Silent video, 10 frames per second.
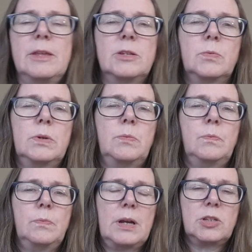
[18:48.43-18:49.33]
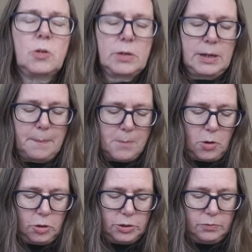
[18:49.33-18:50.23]
This one I started in
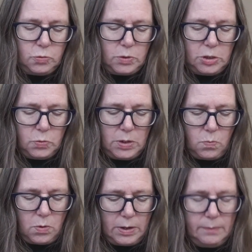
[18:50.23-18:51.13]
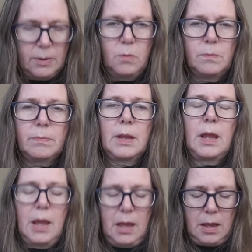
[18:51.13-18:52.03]
March of 2021. Oh,
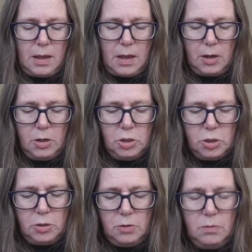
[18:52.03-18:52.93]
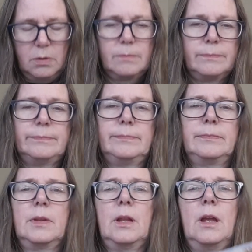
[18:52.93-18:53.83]
I could show you.
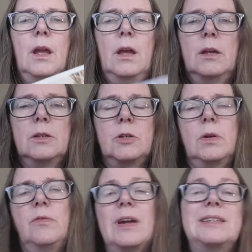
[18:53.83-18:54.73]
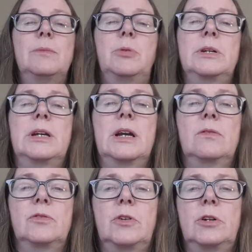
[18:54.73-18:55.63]
So if I did put in a
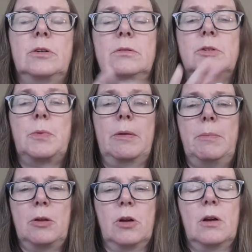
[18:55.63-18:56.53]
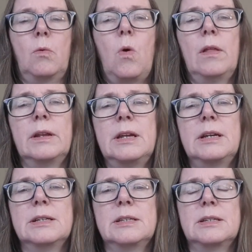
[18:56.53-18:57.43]
cover photo, it's probably better quality
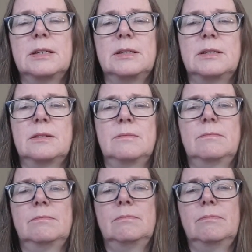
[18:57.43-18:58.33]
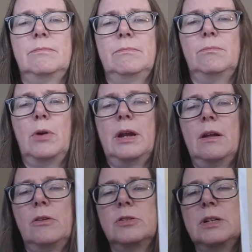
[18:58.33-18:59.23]
because it's bright
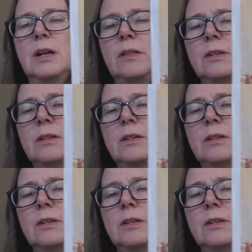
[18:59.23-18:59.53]
colors and not